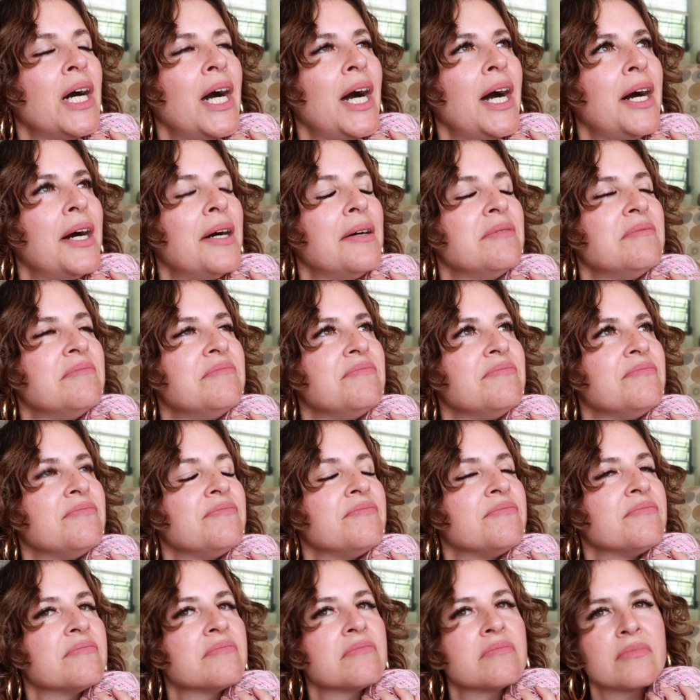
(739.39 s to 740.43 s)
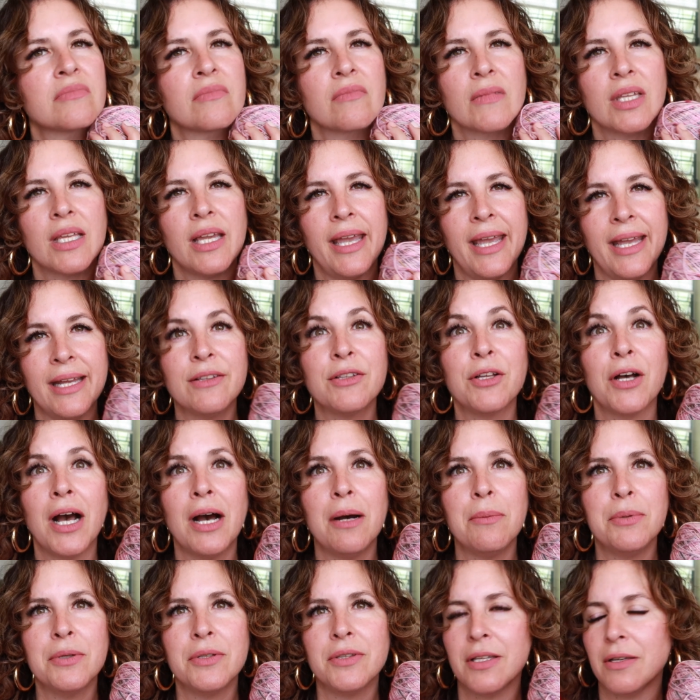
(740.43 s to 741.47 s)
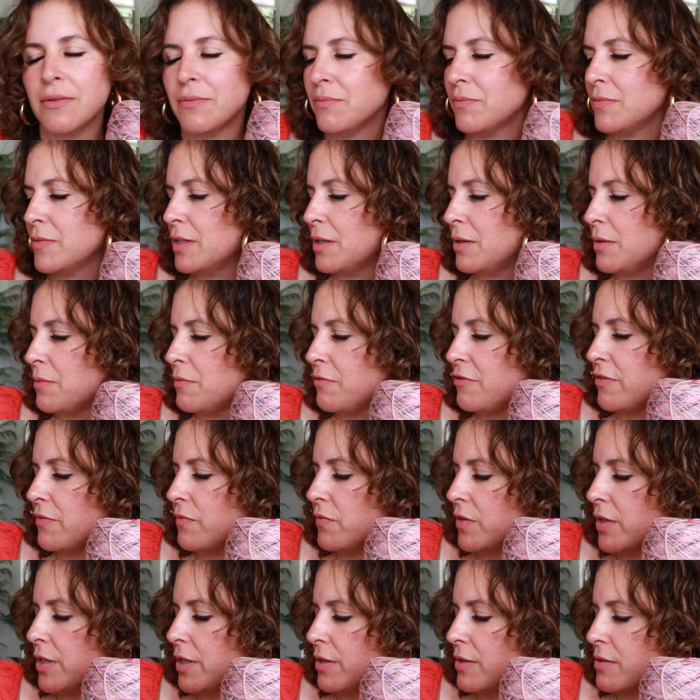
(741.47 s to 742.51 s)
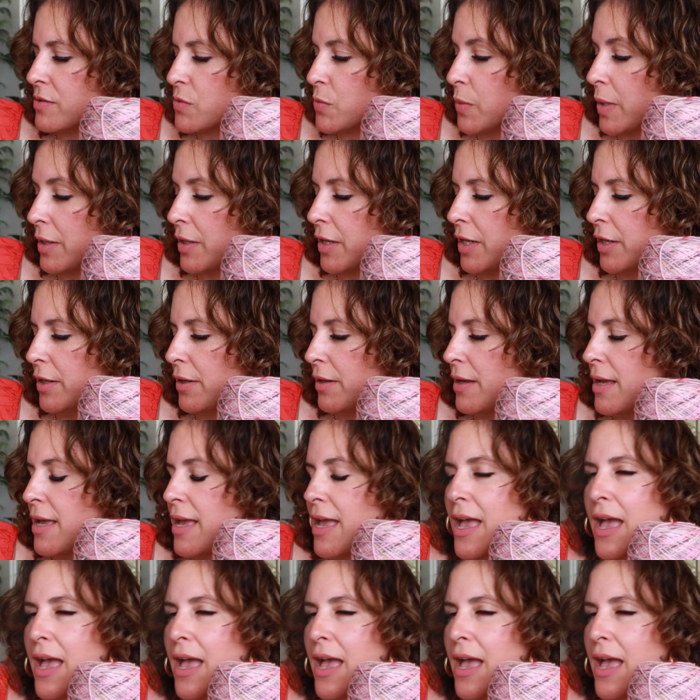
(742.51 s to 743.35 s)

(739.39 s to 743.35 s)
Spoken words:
handle, I'll put the sweater here.